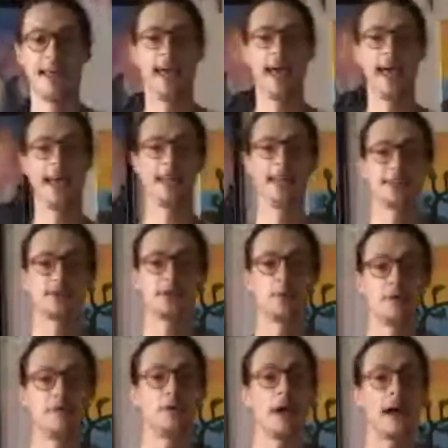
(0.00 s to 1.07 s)
And so
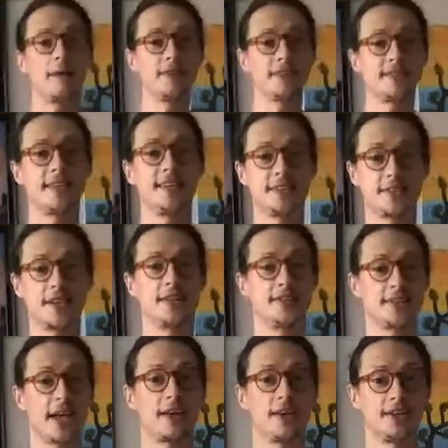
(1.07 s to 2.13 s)
if you haven't seen sun
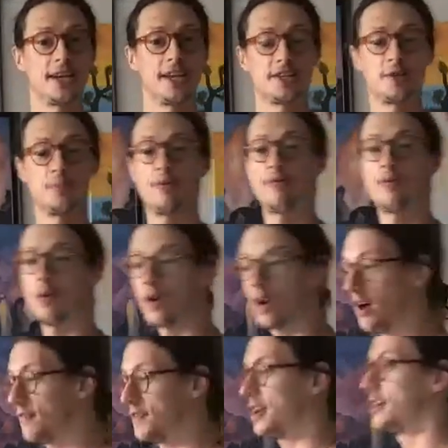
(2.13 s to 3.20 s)
salutation before, it often